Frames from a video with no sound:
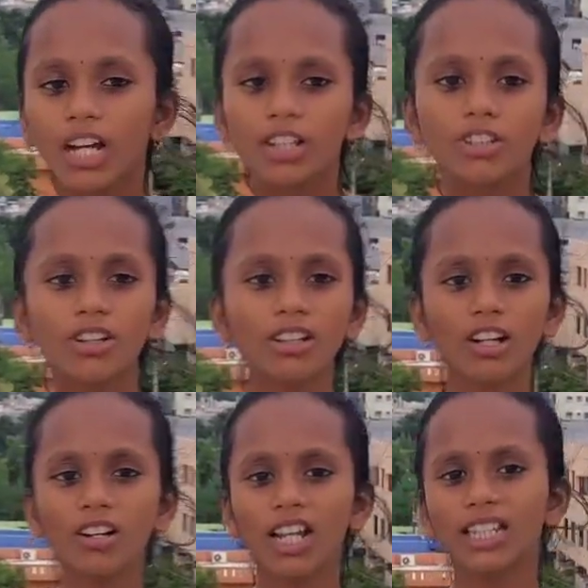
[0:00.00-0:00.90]
So
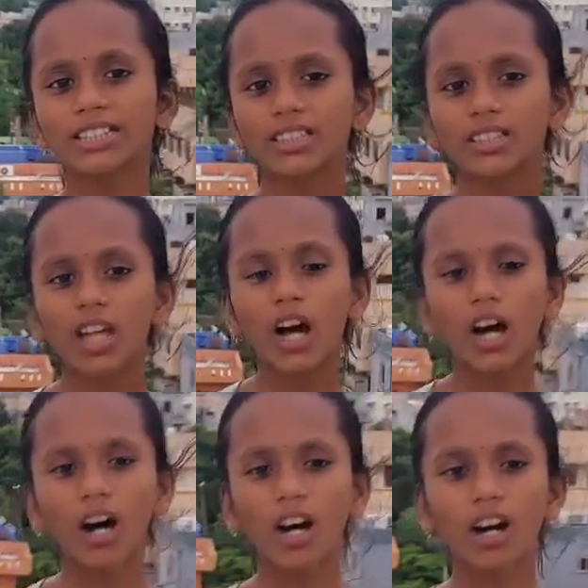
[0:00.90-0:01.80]
now let's
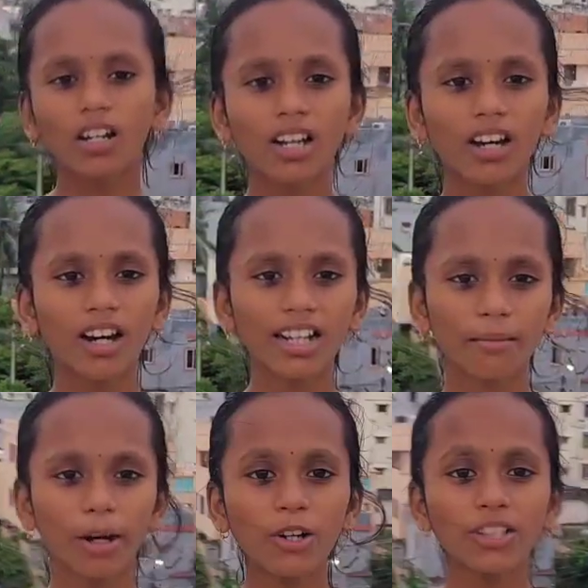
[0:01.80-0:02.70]
learn
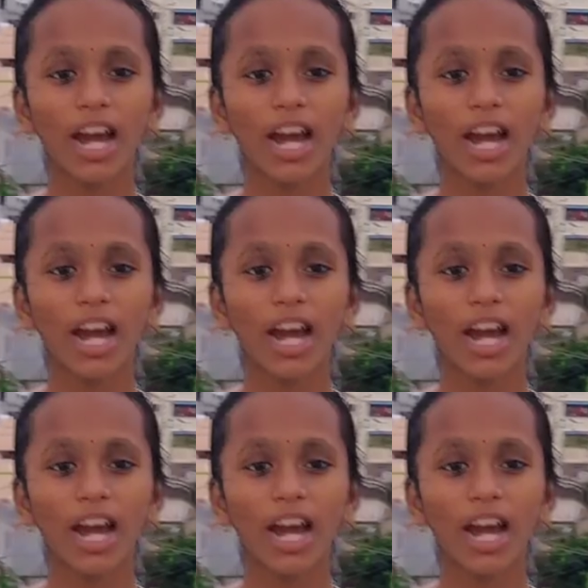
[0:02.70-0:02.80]
about